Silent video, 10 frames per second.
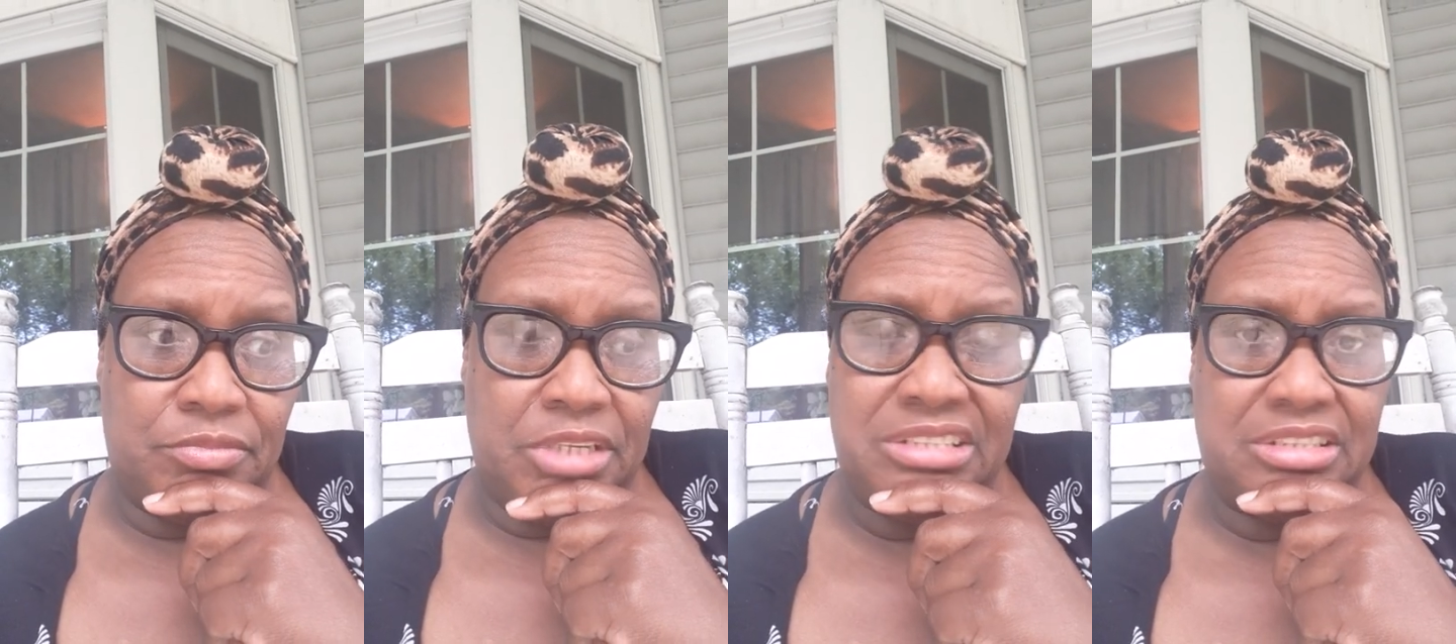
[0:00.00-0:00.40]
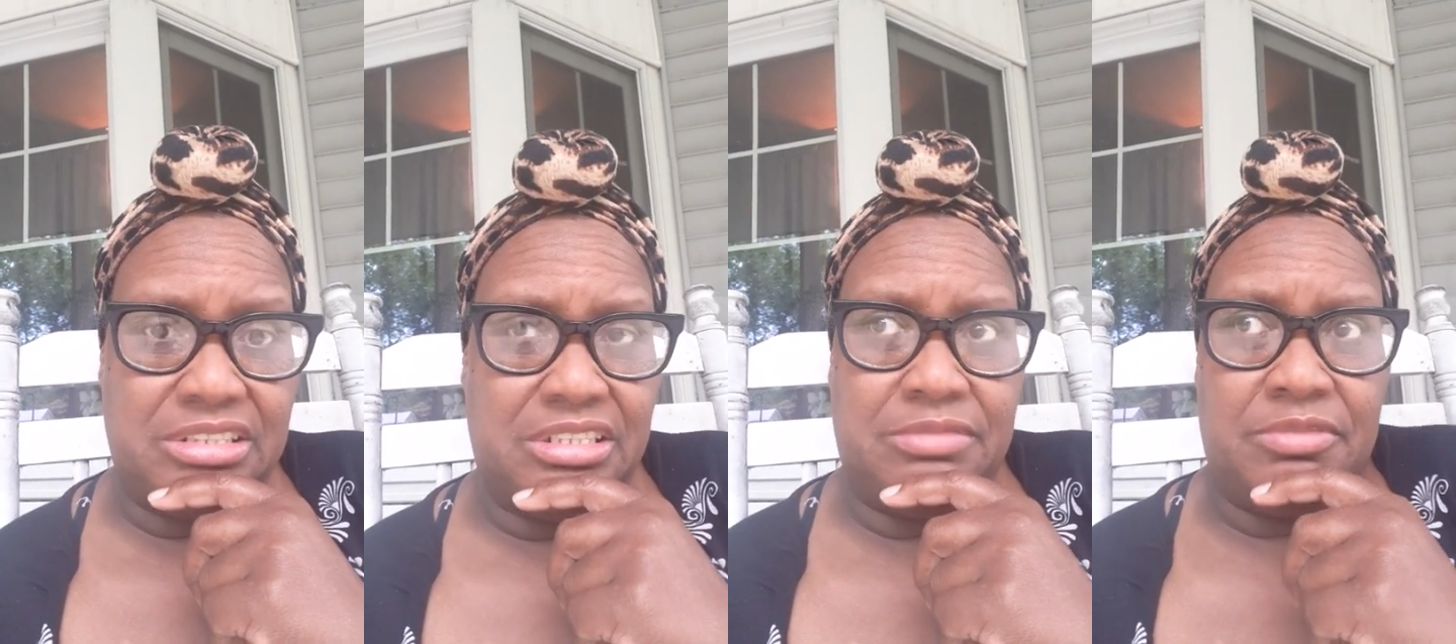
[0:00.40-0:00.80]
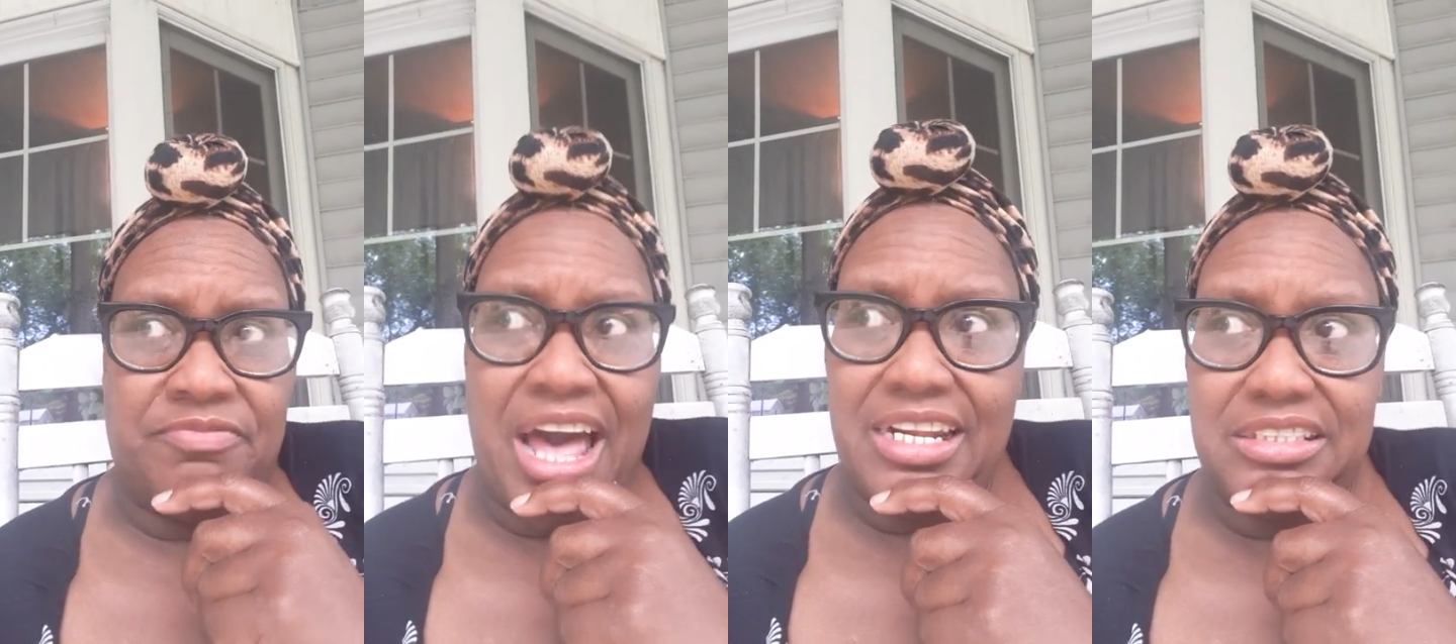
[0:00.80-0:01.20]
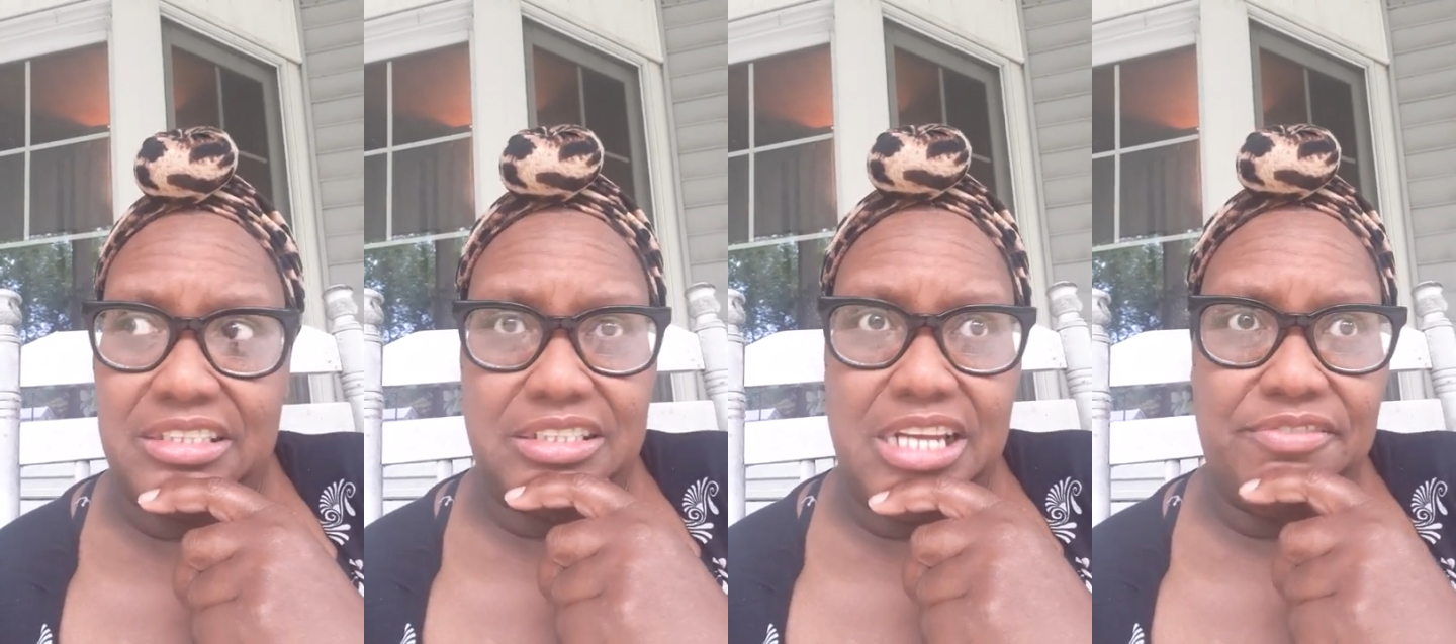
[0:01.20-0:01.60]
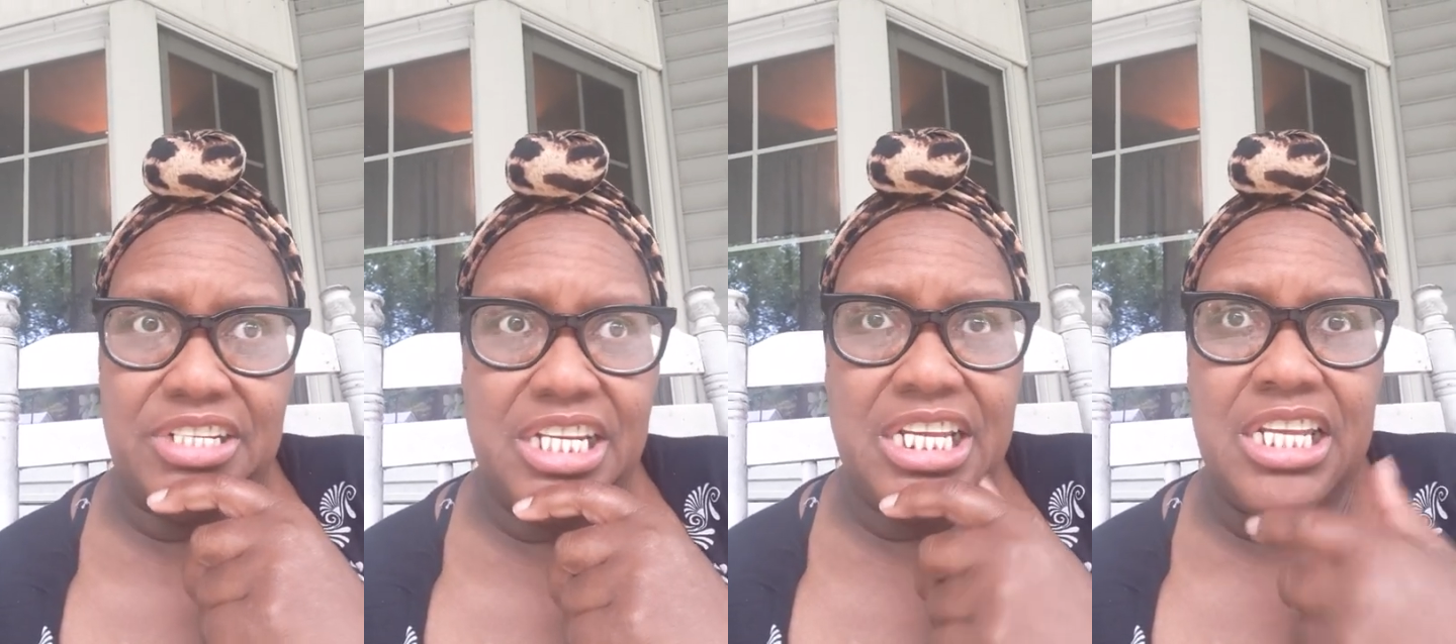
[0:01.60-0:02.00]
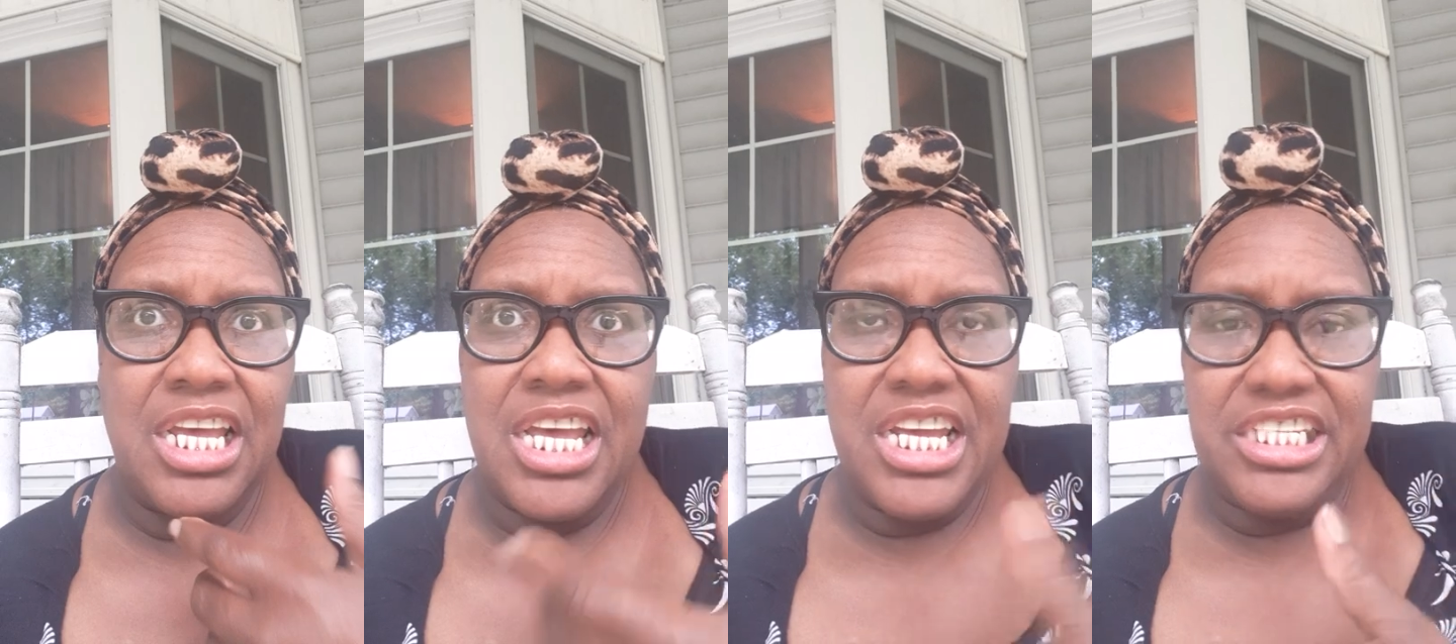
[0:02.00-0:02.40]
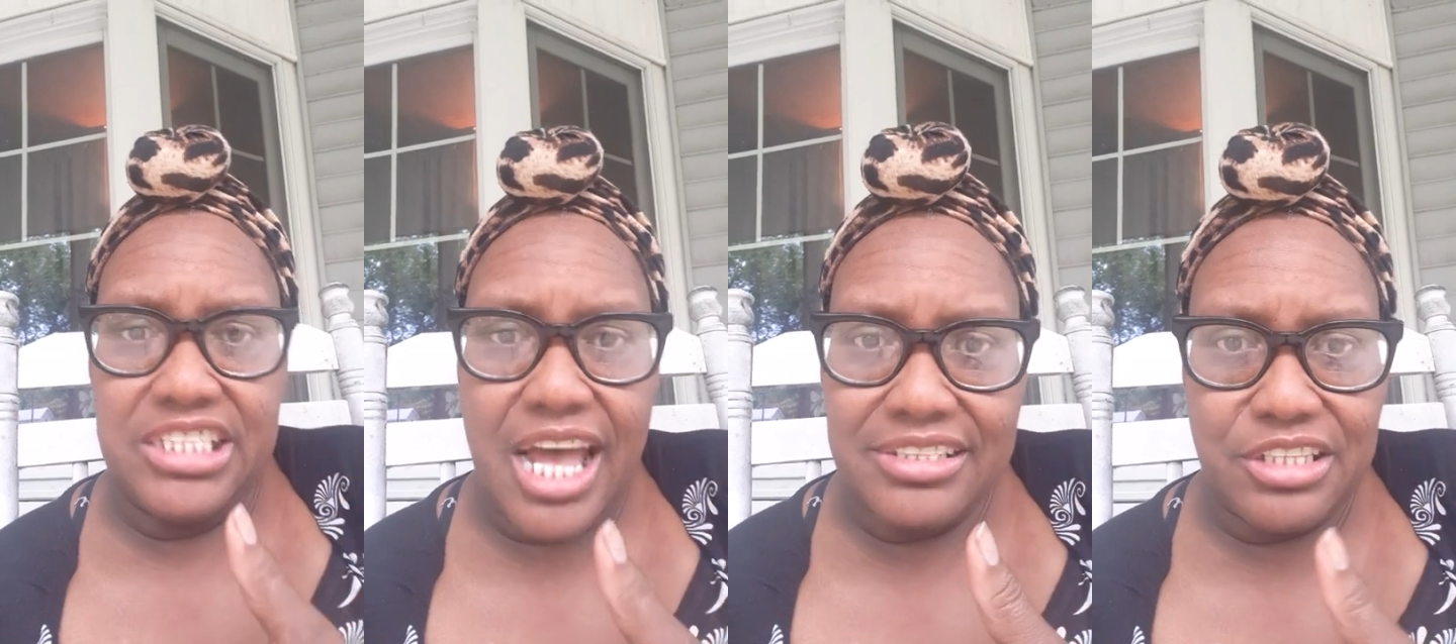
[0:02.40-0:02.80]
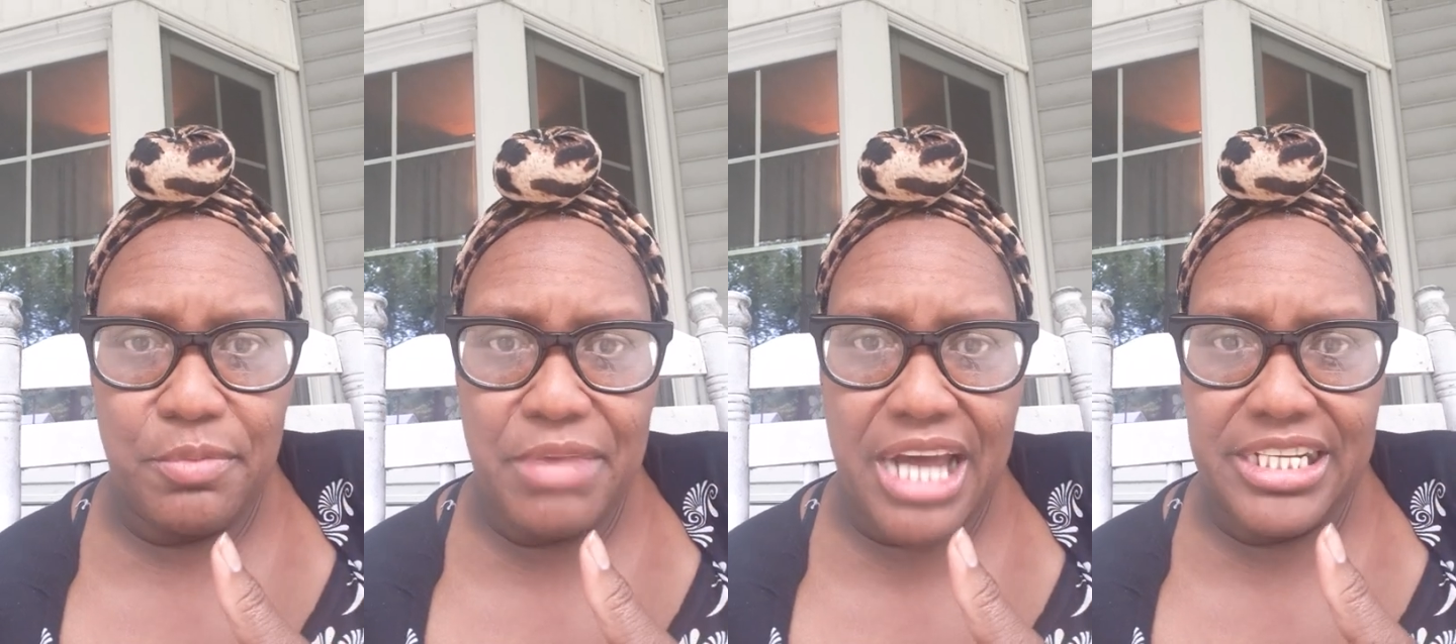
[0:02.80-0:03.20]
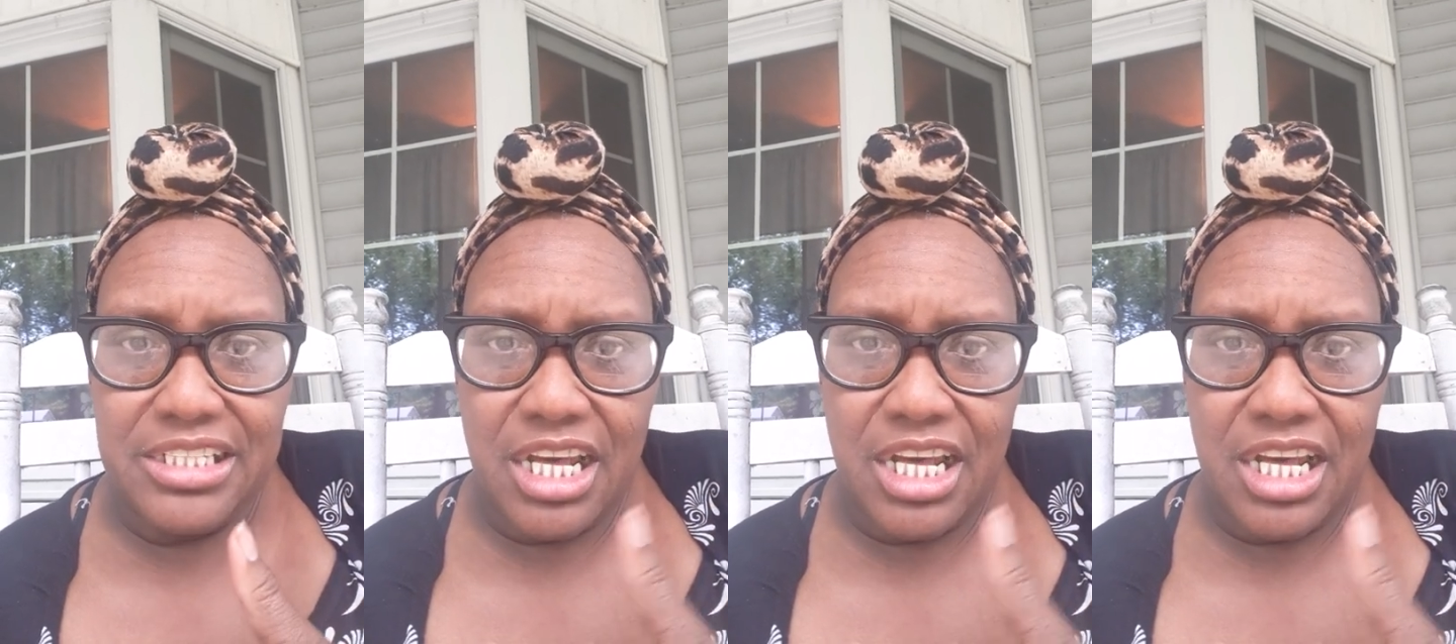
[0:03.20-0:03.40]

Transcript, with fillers: It's the violence is never. And then he he shot somebody.